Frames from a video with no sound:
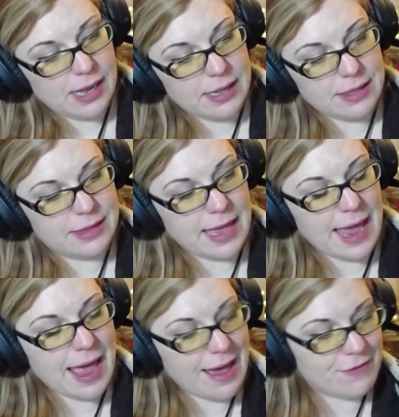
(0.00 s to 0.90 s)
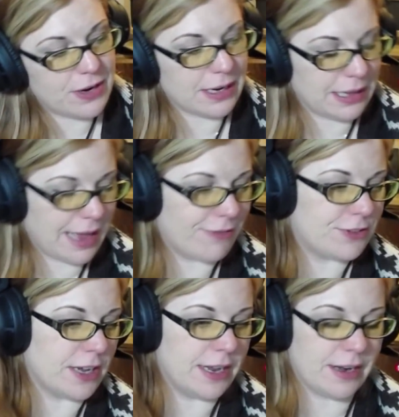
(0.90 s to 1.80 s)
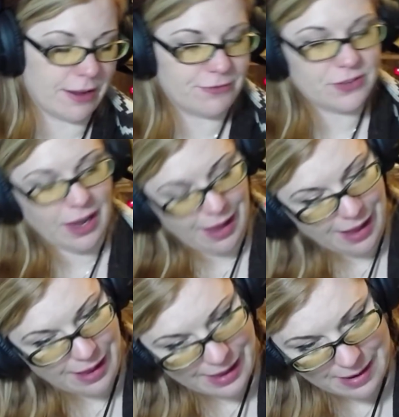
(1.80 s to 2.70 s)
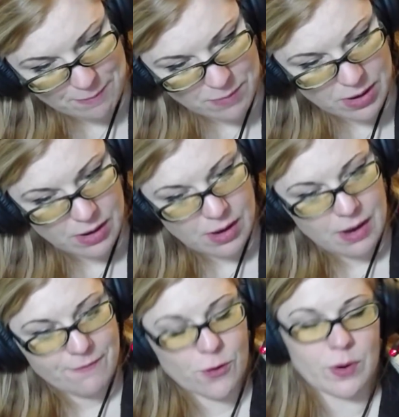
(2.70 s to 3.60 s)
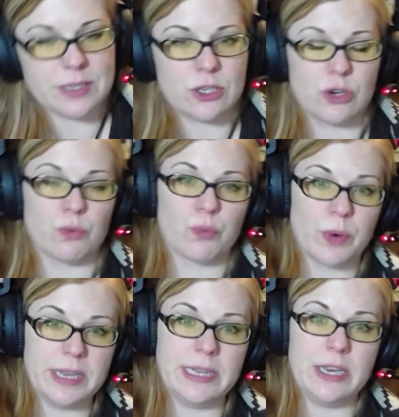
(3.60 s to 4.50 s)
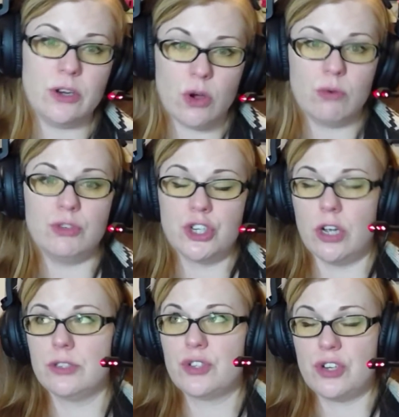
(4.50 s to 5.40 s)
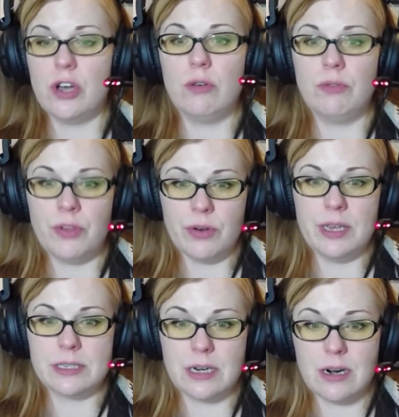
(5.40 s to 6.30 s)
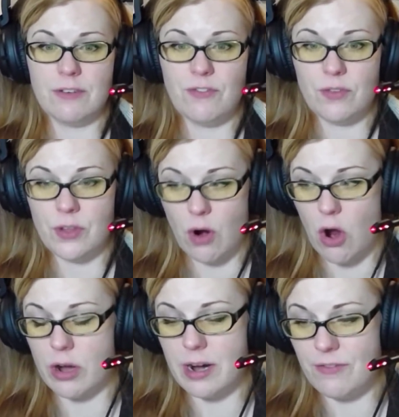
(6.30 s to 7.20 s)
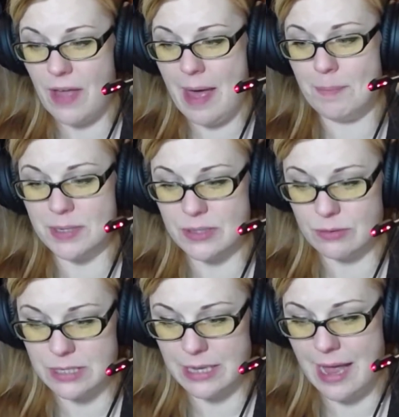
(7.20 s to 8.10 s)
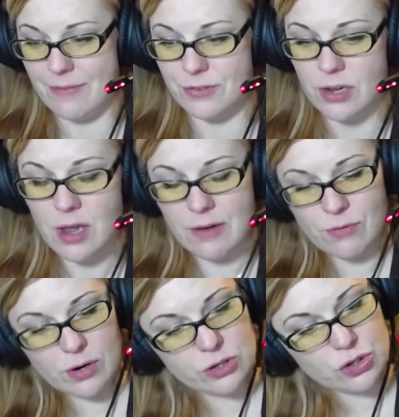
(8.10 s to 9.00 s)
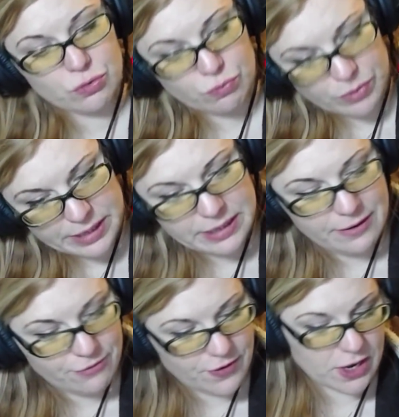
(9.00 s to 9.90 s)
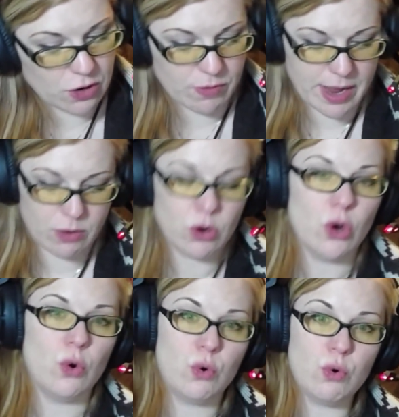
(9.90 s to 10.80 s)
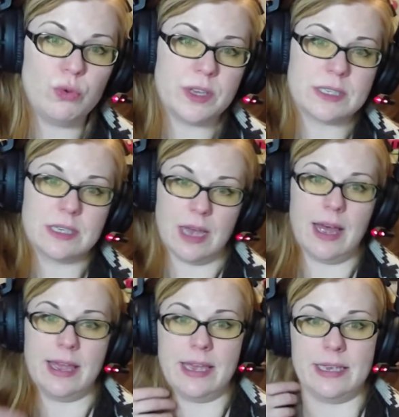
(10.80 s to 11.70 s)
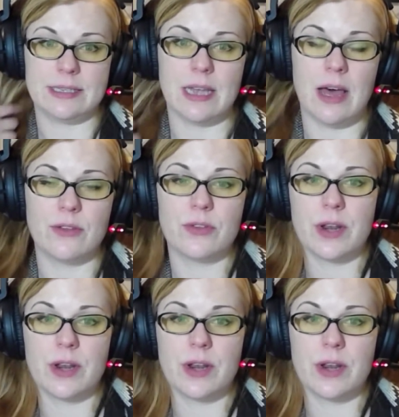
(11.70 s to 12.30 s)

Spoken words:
They haven't left enough time for us to really know Jon Snow. There aren't enough episodes left for us to really figure out who this guy is, other than a